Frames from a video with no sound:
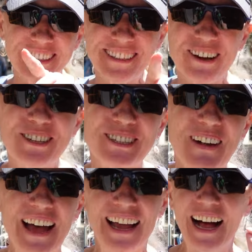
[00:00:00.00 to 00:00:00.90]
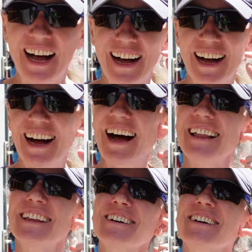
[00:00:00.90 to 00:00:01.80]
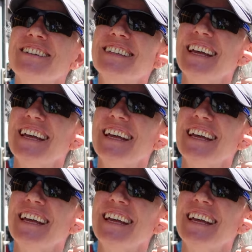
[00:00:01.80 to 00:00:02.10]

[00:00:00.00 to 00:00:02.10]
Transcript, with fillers: didn't notice my, uh, how long ago was